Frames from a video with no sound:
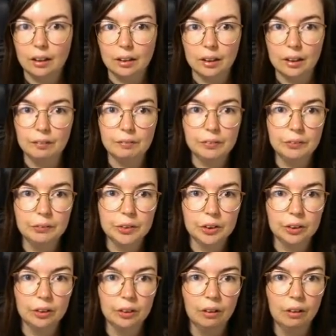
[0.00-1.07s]
the
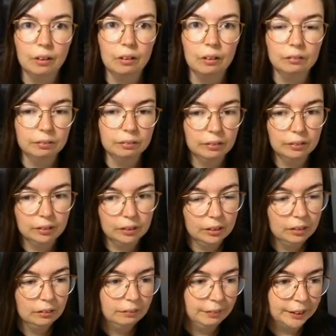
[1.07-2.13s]
future of
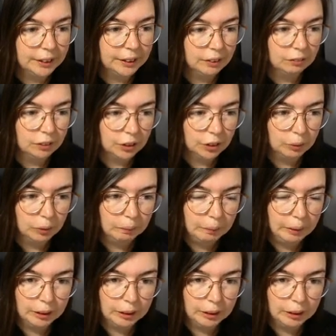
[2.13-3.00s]
festivals would be.